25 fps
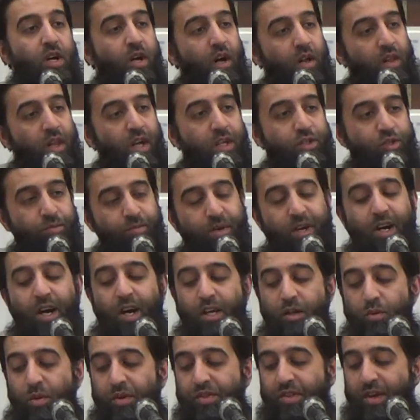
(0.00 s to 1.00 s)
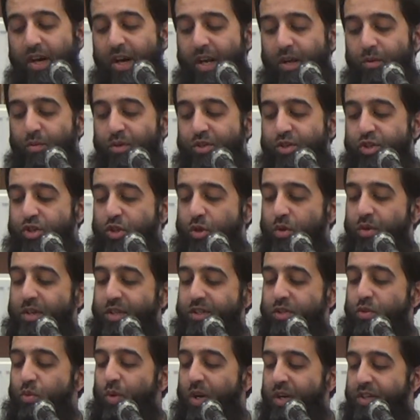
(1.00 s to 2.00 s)
Allah subhanahu wa ta'ala would show
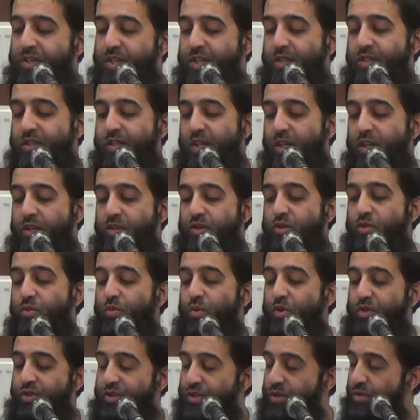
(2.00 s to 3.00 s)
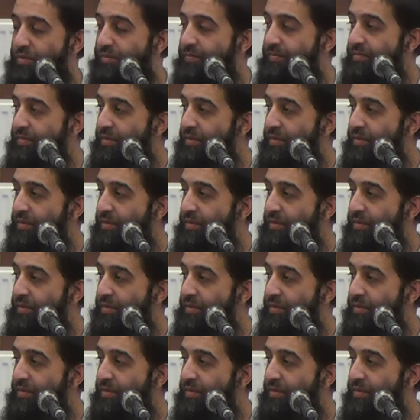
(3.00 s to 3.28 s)
His qualities towards you.